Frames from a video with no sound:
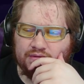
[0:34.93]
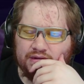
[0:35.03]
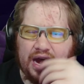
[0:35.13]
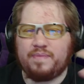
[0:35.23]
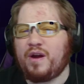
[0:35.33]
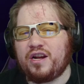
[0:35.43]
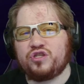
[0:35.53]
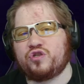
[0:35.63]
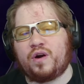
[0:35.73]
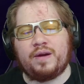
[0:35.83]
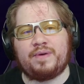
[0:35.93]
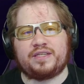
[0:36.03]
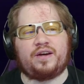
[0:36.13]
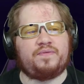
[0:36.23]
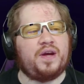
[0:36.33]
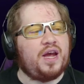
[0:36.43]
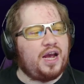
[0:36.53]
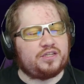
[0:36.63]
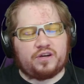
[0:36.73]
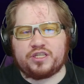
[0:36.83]
I'm not enjoying myself.
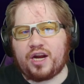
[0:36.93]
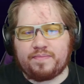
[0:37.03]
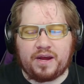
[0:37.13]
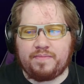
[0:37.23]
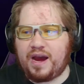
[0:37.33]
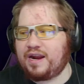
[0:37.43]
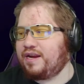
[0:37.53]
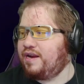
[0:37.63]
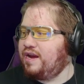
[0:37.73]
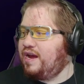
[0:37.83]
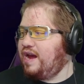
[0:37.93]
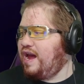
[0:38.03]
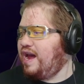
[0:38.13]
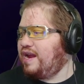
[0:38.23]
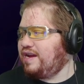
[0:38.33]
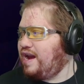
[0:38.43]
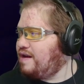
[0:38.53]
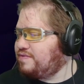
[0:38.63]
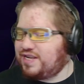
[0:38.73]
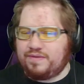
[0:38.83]
And so I stopped playing Madden, and
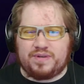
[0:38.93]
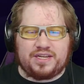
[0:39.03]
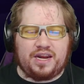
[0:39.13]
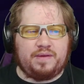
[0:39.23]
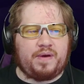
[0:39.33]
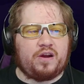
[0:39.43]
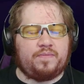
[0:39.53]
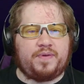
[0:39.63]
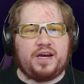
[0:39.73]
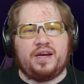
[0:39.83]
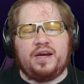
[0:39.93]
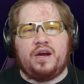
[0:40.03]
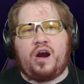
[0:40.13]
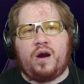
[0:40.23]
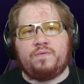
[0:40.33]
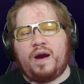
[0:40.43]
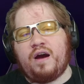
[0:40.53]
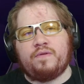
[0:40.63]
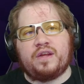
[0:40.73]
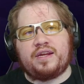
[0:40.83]
EFC wasn't any better. But
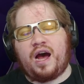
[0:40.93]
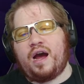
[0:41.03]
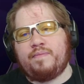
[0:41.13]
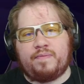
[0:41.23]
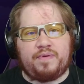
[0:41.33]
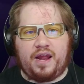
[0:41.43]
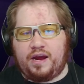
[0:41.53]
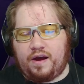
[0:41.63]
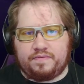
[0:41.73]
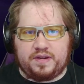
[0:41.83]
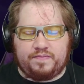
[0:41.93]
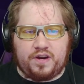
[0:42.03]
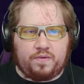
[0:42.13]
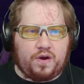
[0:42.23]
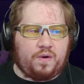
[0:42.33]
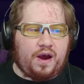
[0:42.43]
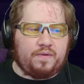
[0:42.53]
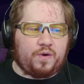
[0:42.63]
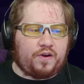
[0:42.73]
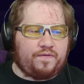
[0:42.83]
around the time of playoffs, if you don't know, I
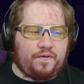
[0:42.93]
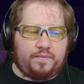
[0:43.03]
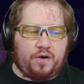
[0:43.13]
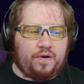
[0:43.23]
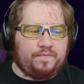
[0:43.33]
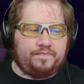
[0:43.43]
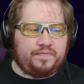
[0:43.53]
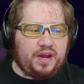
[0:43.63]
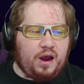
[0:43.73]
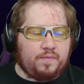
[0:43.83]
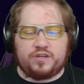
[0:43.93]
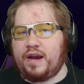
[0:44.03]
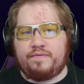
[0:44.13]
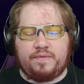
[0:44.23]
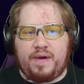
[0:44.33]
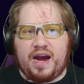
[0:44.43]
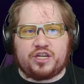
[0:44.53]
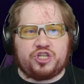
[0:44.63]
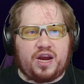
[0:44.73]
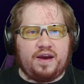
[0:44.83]
watch football almost every
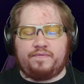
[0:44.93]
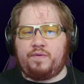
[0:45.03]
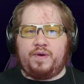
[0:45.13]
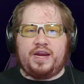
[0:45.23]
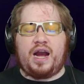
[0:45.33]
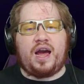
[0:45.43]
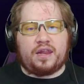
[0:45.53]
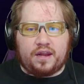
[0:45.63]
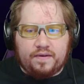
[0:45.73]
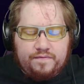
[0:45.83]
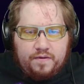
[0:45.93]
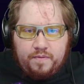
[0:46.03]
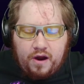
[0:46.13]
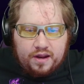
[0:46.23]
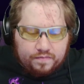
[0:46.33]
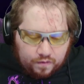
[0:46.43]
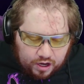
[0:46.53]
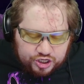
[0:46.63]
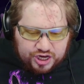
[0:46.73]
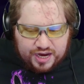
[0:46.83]
match, every week. I love football. I love
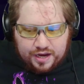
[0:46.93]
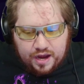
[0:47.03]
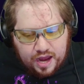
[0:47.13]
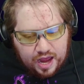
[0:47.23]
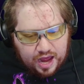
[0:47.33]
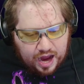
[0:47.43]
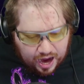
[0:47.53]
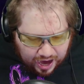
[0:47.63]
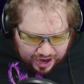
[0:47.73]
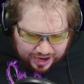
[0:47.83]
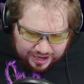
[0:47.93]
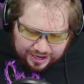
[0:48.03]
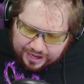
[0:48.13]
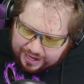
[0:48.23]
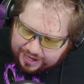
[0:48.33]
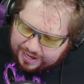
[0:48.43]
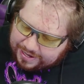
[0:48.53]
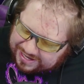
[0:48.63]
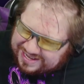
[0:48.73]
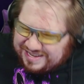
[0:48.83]
watching it.
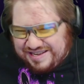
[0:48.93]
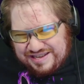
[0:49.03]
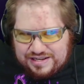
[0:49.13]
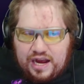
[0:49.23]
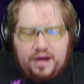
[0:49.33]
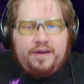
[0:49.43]
I